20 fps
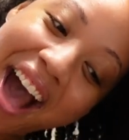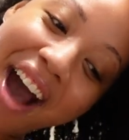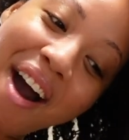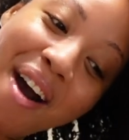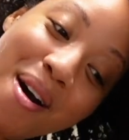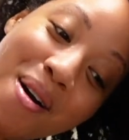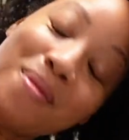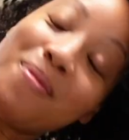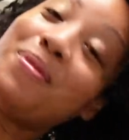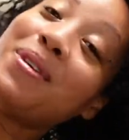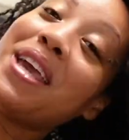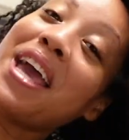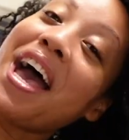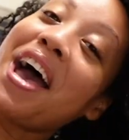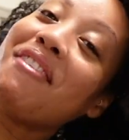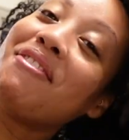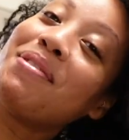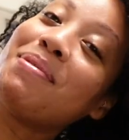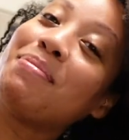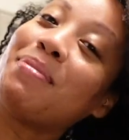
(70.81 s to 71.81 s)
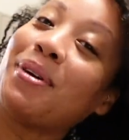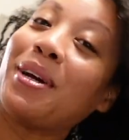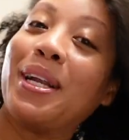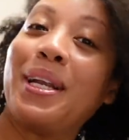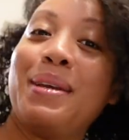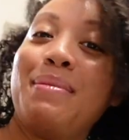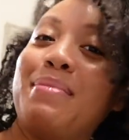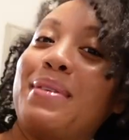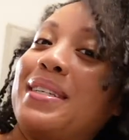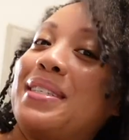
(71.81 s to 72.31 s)
We have a
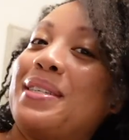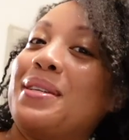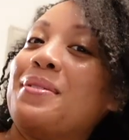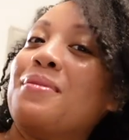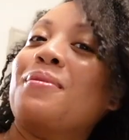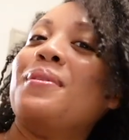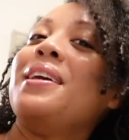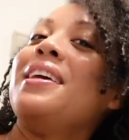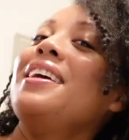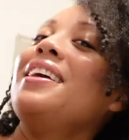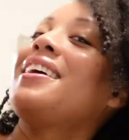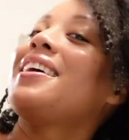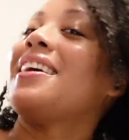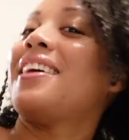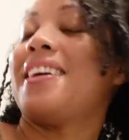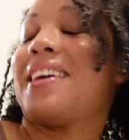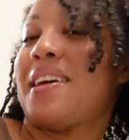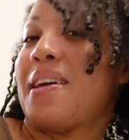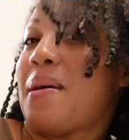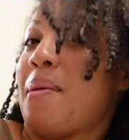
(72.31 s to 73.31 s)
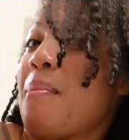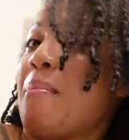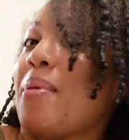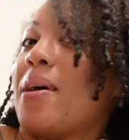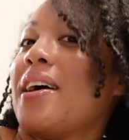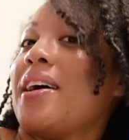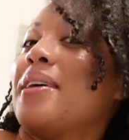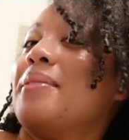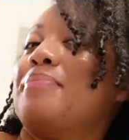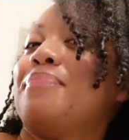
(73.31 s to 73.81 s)
pretty busy week,
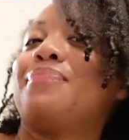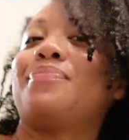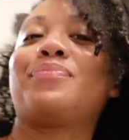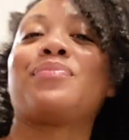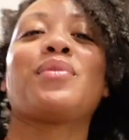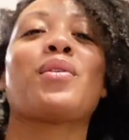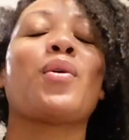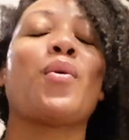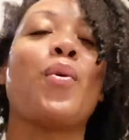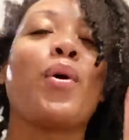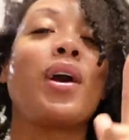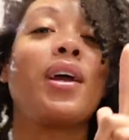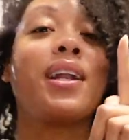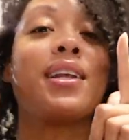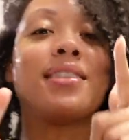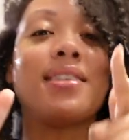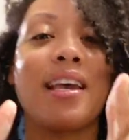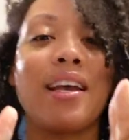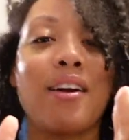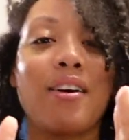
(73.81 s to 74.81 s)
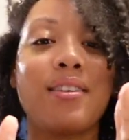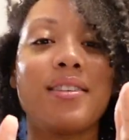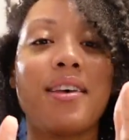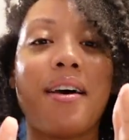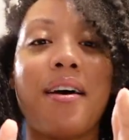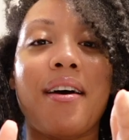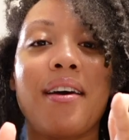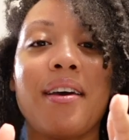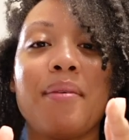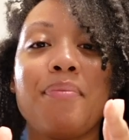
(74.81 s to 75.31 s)
but we're gonna take our
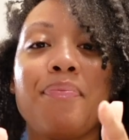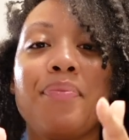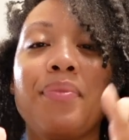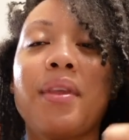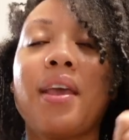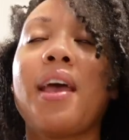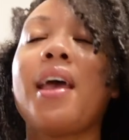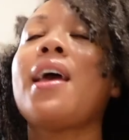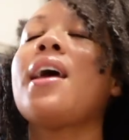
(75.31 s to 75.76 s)
time,